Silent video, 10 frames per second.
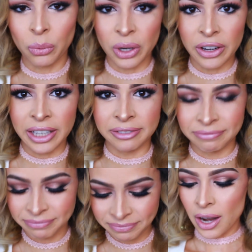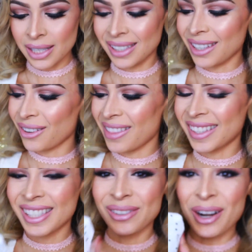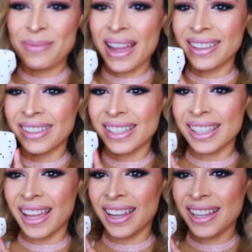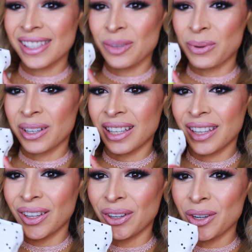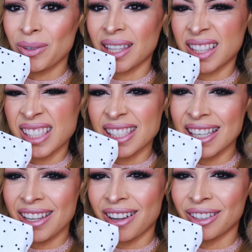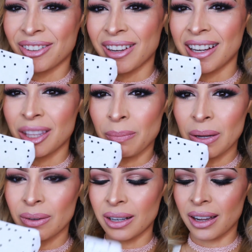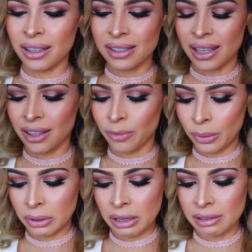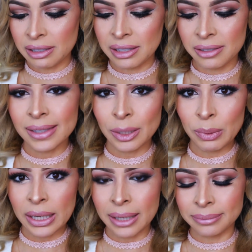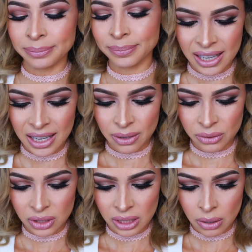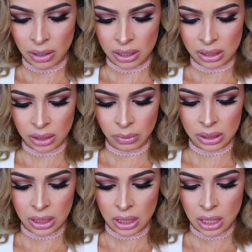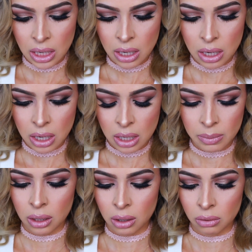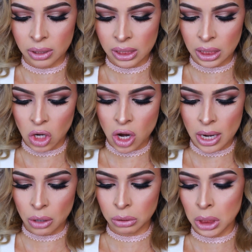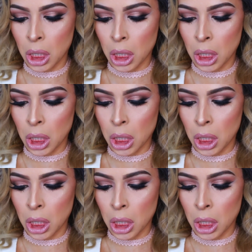We're in. All right, so this is what our bag looks like. Super cute with like this neon green and the polka dots. I love polka dots. So pretty. And we'll just go ahead and see what's in there. Oh, let's get the card out.